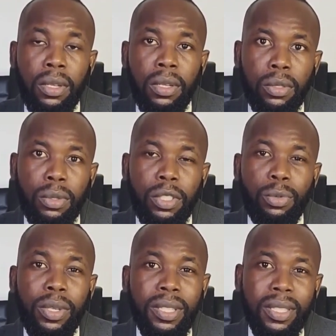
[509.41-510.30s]
So
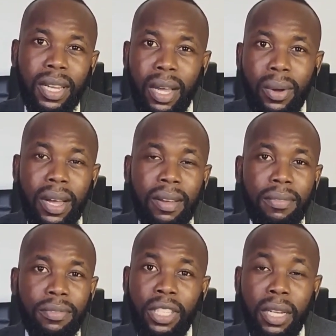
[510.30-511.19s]
the rates now
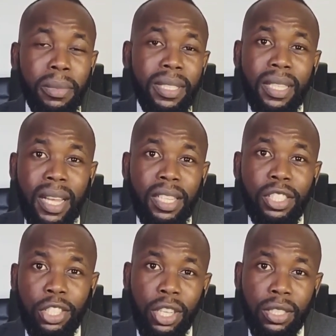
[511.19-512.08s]
have dramatically
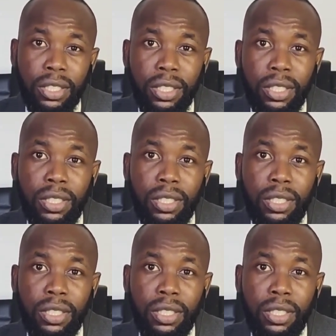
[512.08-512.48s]
changed.